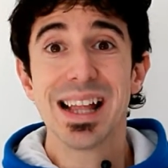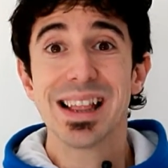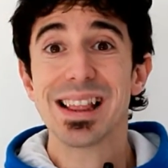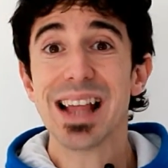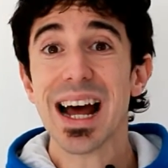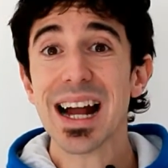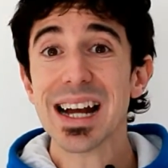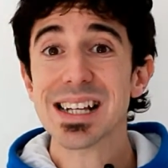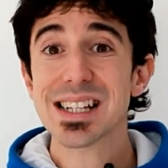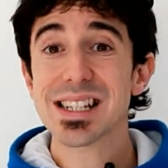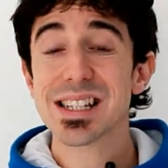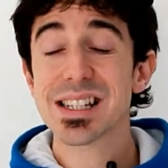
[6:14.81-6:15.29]

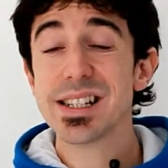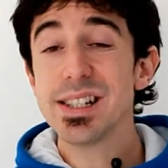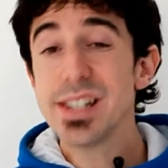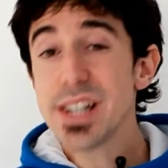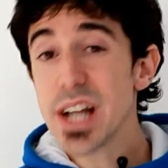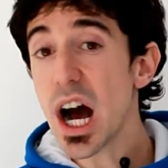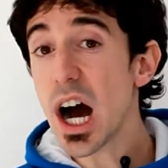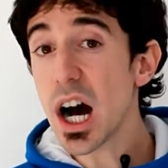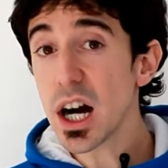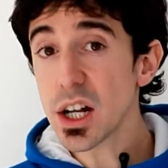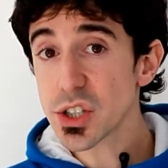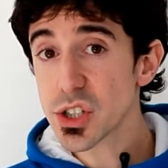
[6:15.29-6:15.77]
That is
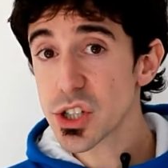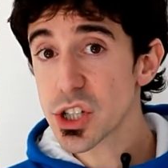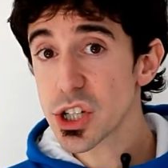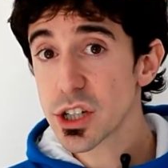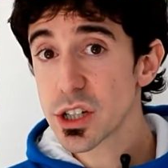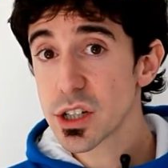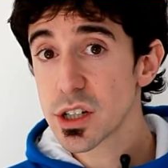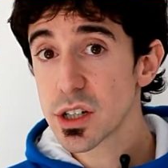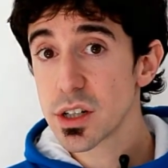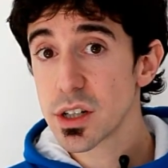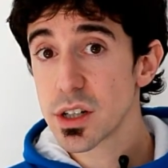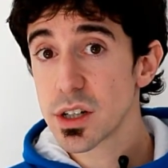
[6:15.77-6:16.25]
not
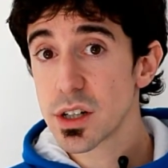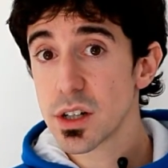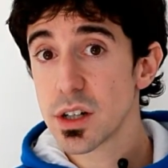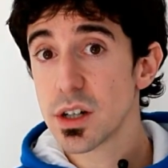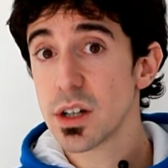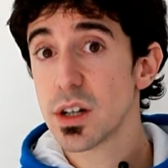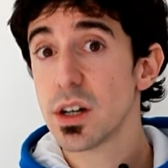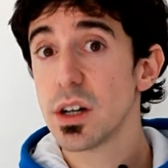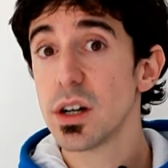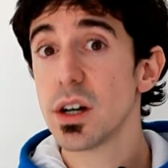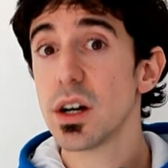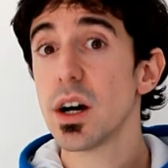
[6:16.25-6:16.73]

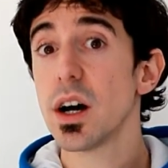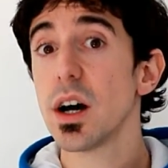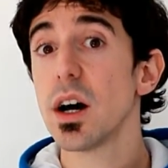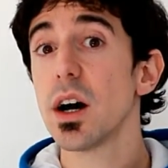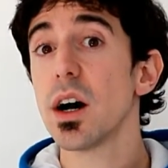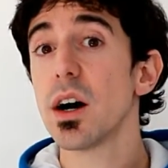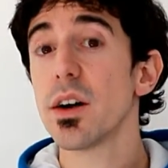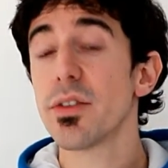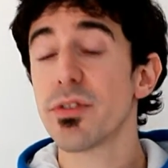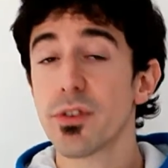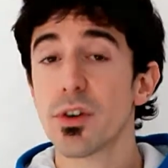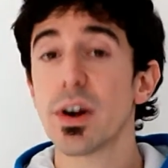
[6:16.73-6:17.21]

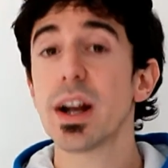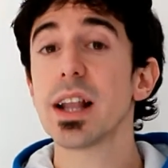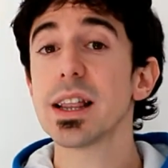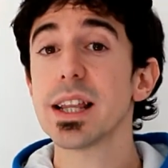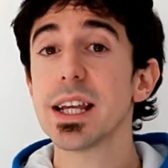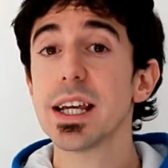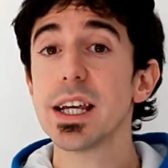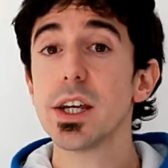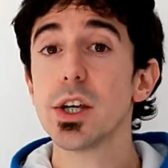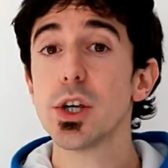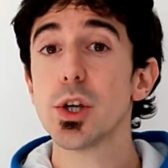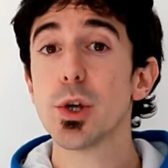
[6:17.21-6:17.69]
a
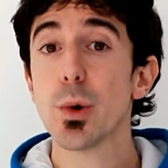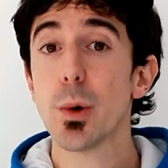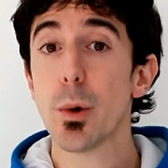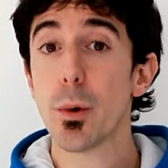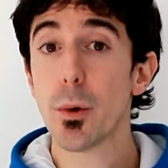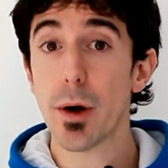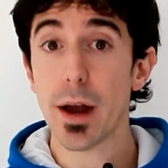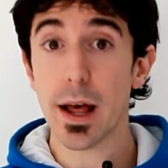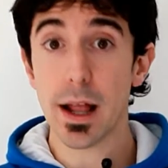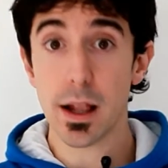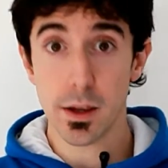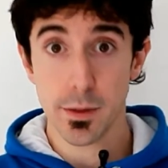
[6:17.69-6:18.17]
friendly
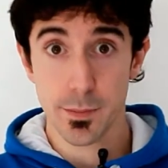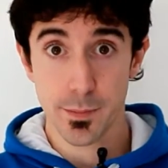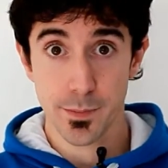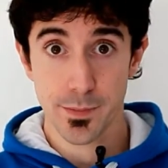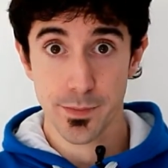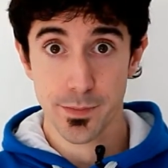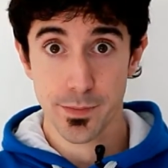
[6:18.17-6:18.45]
URL.